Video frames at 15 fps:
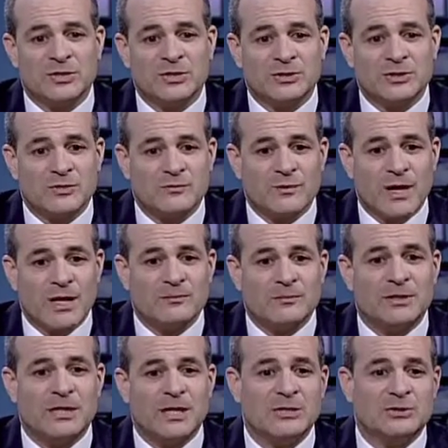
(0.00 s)
These are the
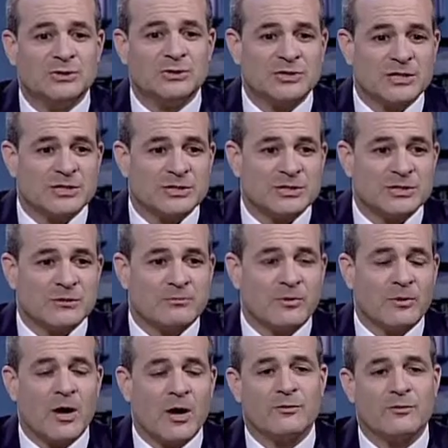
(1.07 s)
recommendations. This is the
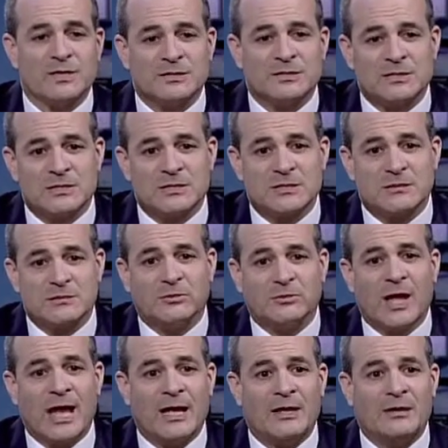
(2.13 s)
progress. This is the
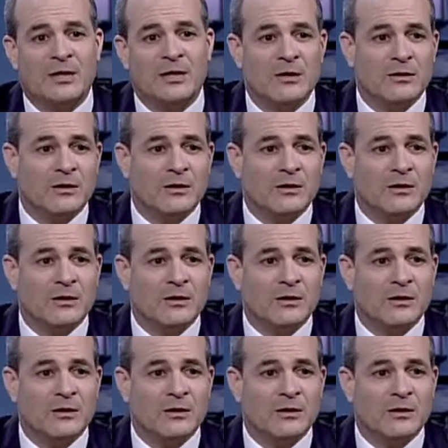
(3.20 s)
plan.